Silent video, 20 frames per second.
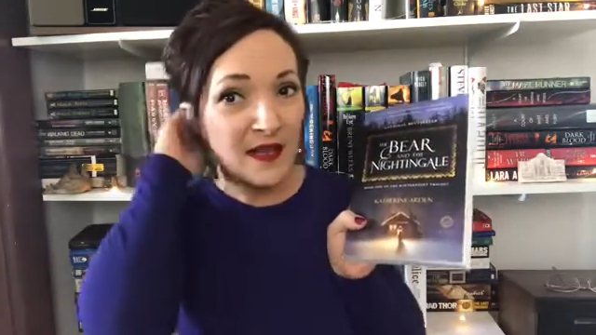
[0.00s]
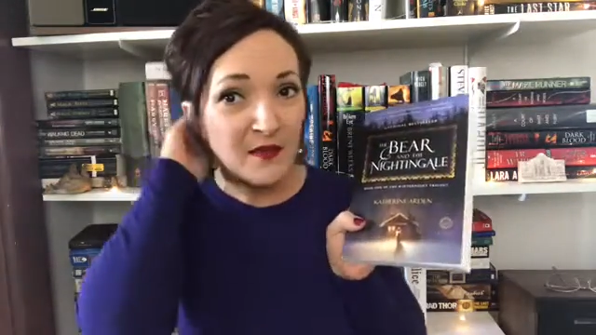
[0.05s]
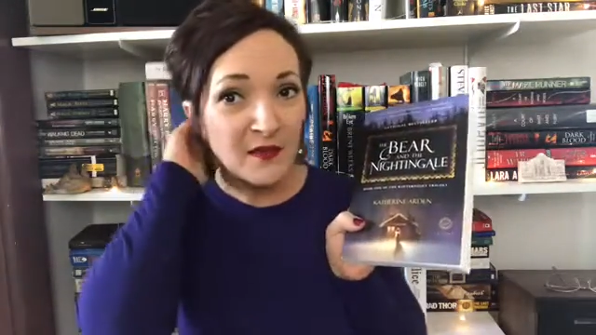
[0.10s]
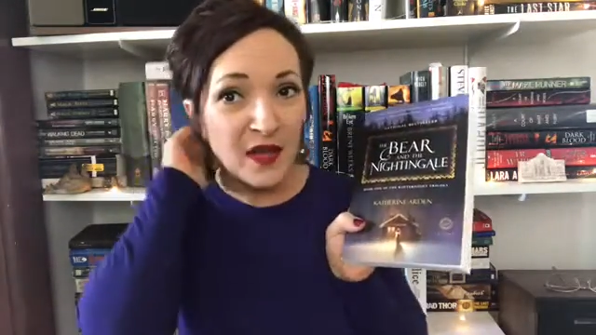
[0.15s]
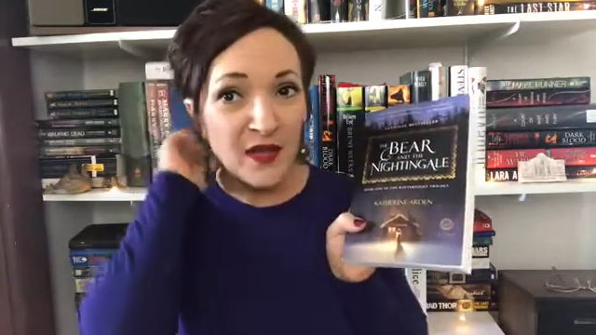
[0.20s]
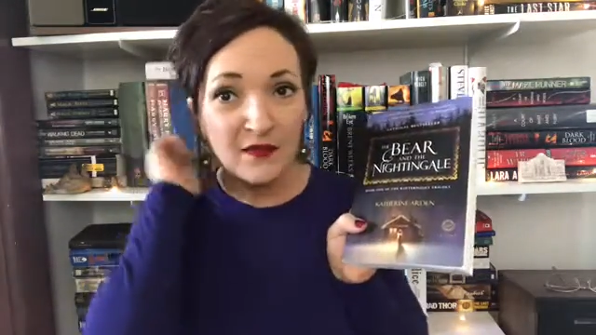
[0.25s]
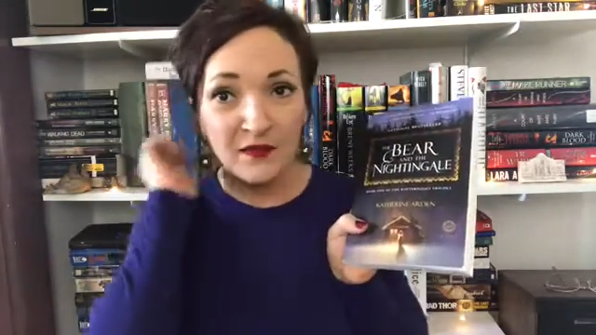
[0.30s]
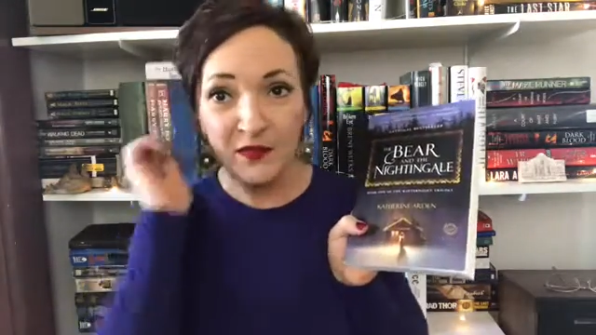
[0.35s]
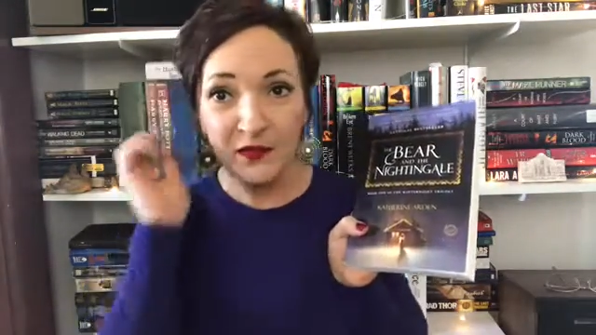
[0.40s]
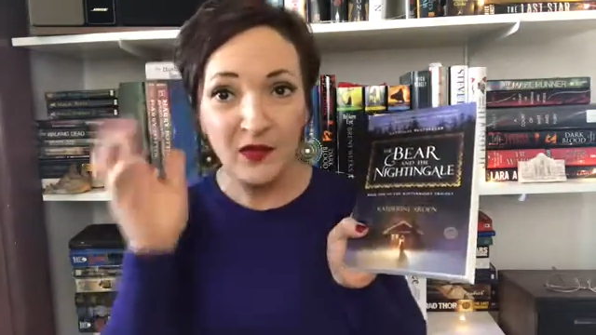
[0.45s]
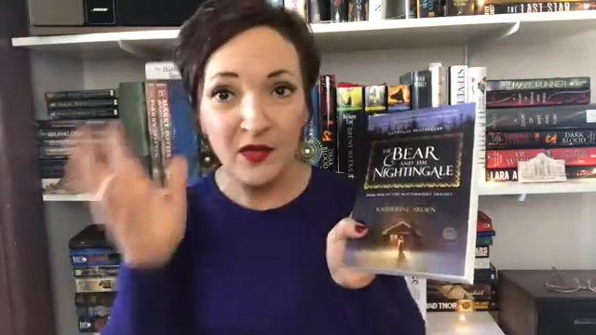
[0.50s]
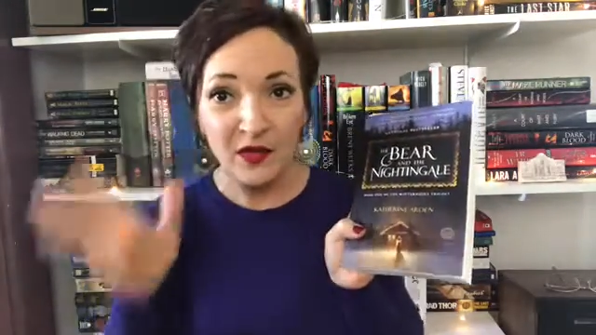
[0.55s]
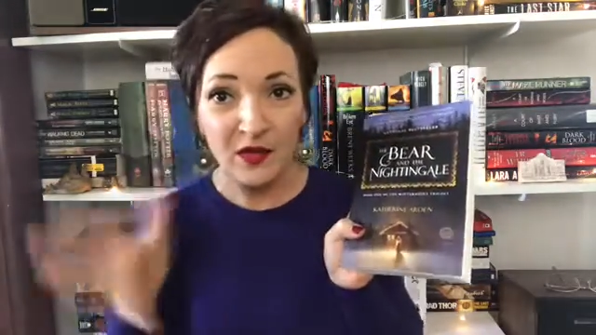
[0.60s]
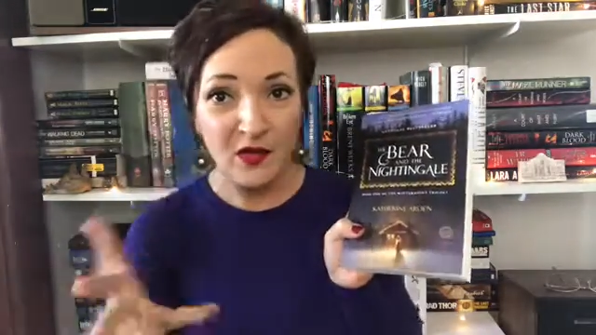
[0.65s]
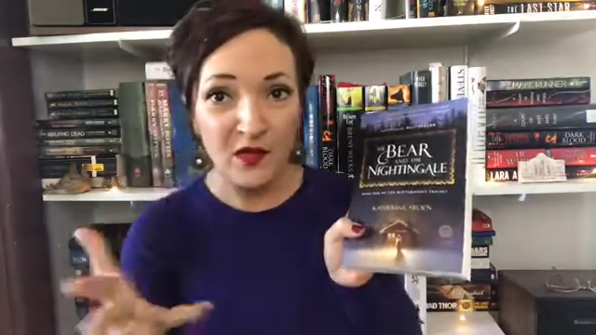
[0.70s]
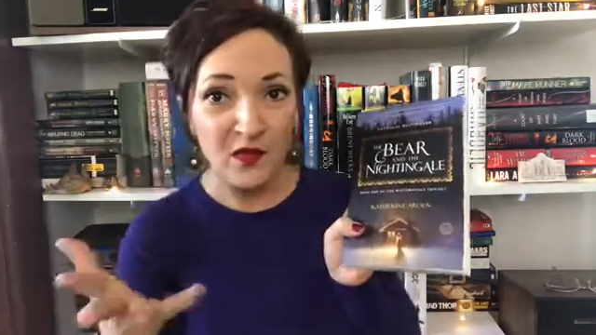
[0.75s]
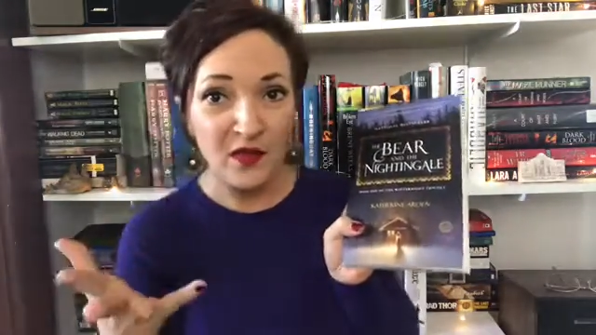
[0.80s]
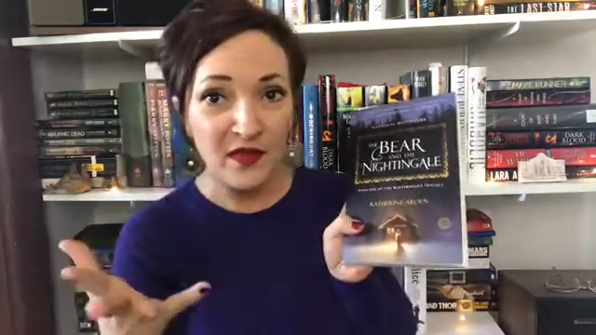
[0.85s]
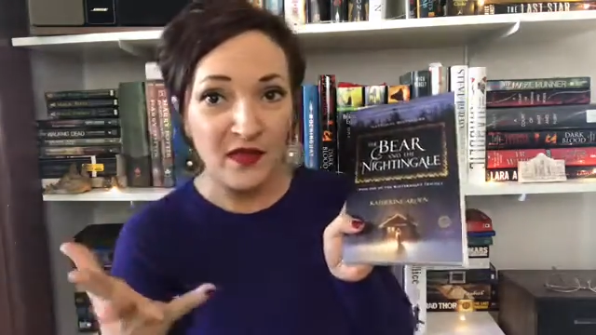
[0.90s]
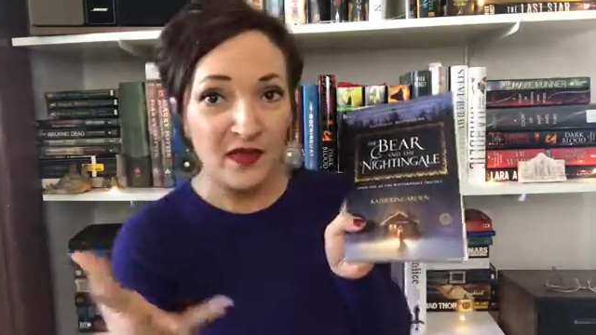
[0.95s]
I'm not
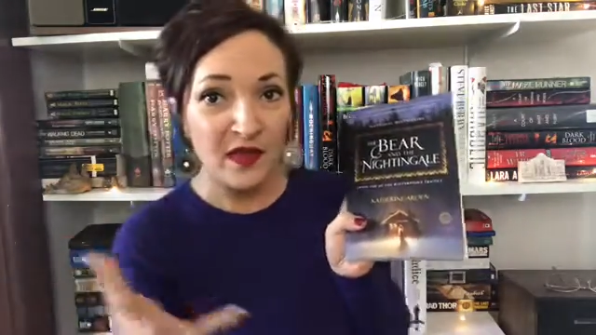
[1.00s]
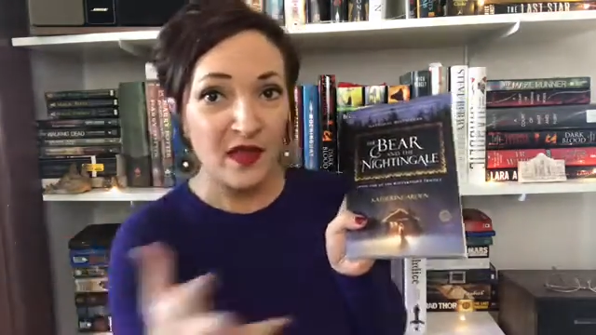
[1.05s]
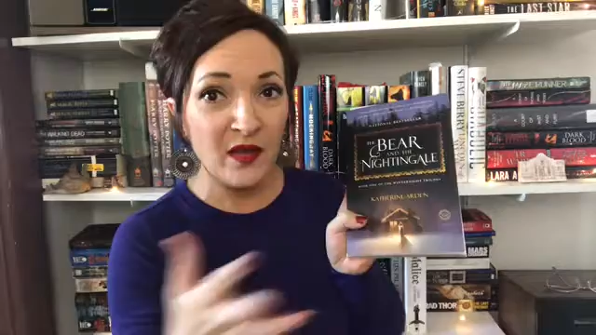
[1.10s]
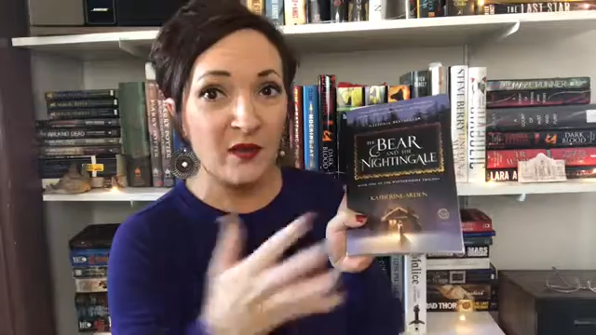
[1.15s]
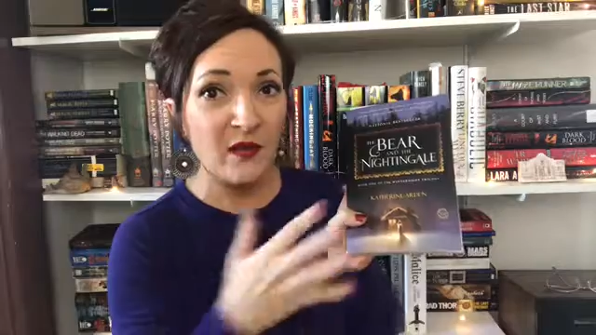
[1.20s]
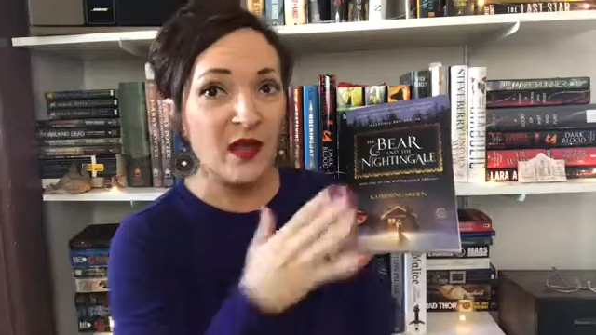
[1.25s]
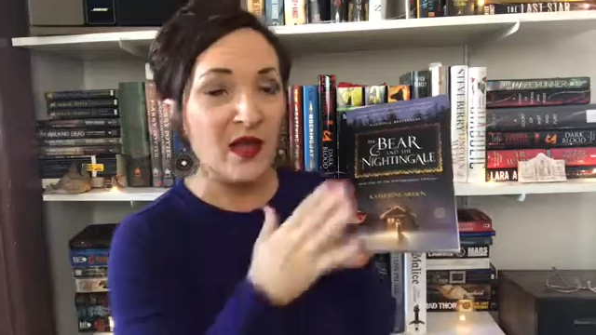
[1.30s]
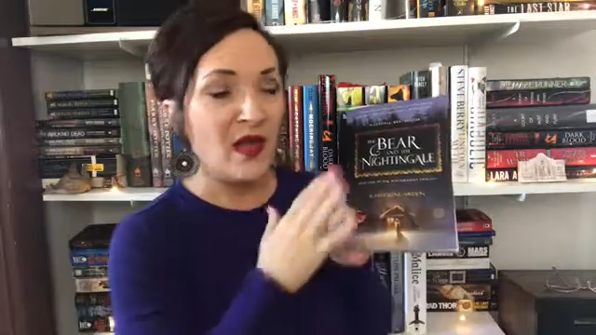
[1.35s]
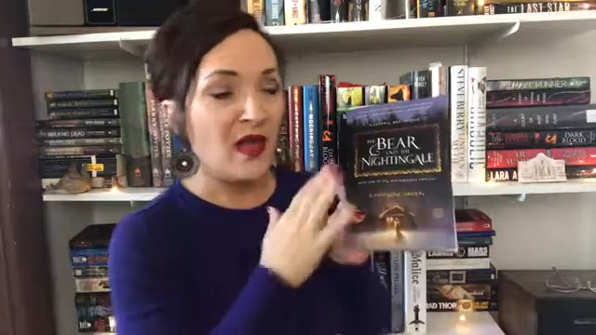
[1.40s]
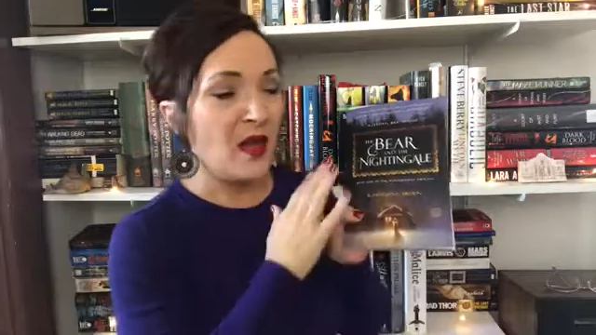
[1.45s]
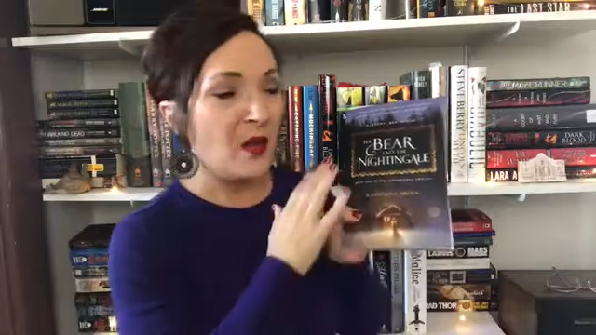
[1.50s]
familiar with them,